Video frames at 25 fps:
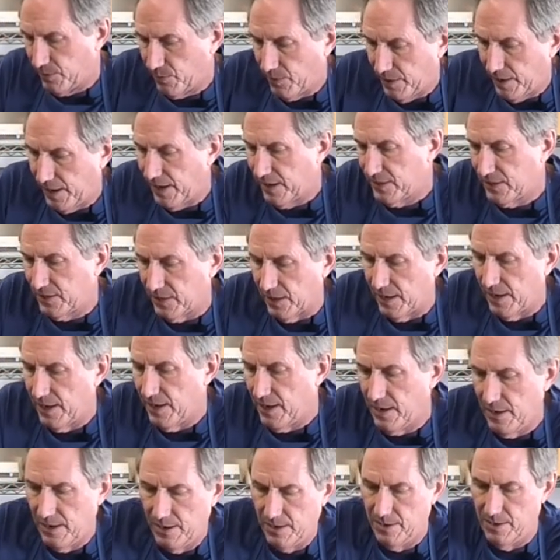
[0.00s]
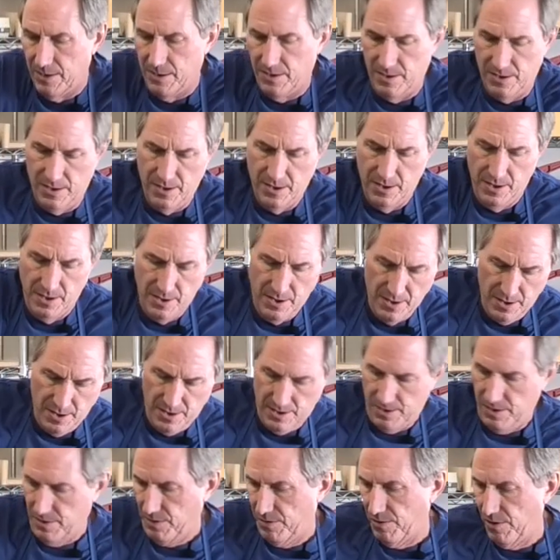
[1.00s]
what I say,
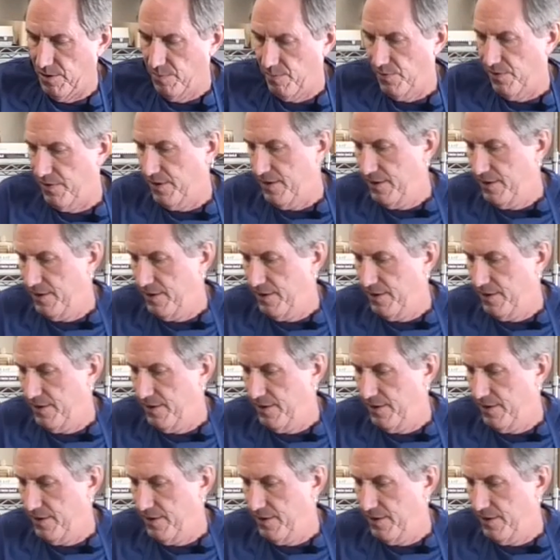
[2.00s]
interpret